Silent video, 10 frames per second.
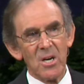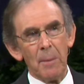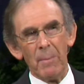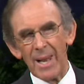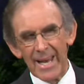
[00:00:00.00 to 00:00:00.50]

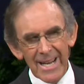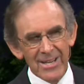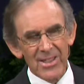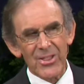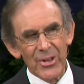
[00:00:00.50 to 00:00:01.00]

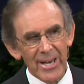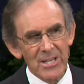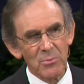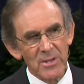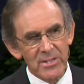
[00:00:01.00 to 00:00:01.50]
malignant
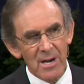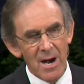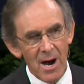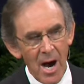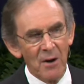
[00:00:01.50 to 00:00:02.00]
things which are
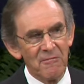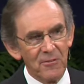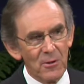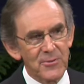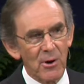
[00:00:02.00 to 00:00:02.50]

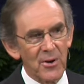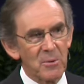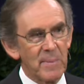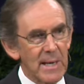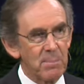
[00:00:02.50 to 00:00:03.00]
harmful to
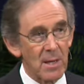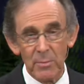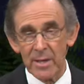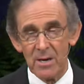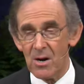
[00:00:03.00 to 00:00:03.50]
other people. And
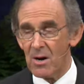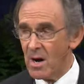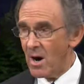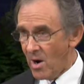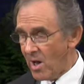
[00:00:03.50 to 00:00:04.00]
we know
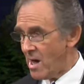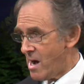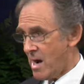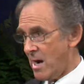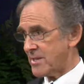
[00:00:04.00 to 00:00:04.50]
all
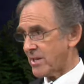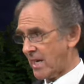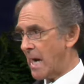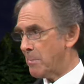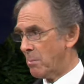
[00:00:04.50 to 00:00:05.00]
our hearts are
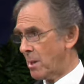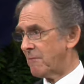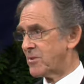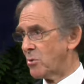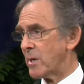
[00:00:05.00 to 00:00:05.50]
capable
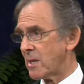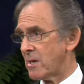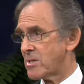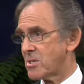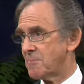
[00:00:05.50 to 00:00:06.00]
of doing
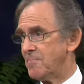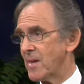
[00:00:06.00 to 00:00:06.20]
this.